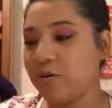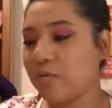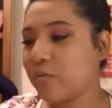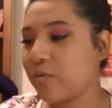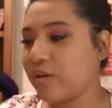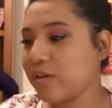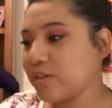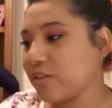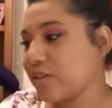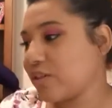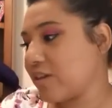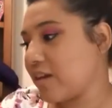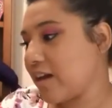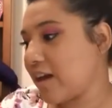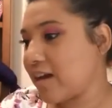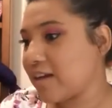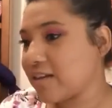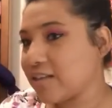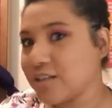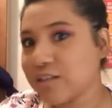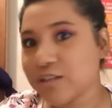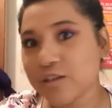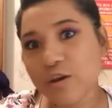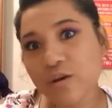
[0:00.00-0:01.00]
What should
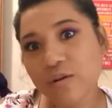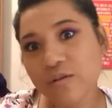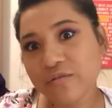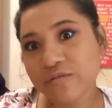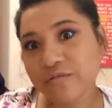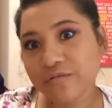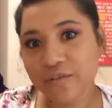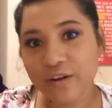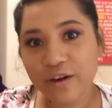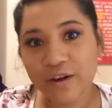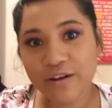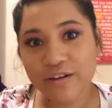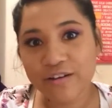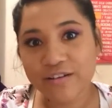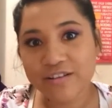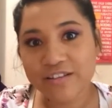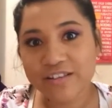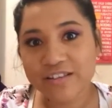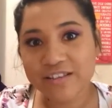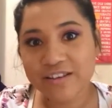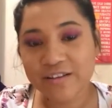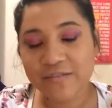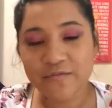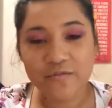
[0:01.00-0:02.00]
I sew
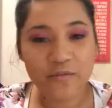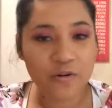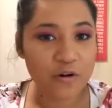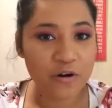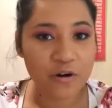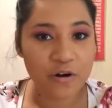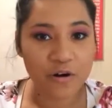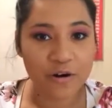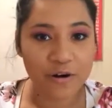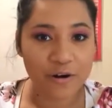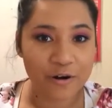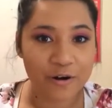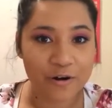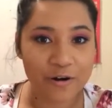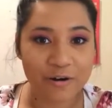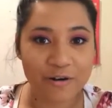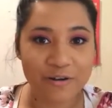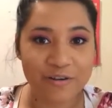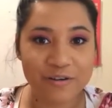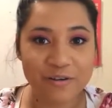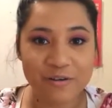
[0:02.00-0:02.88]
first for her?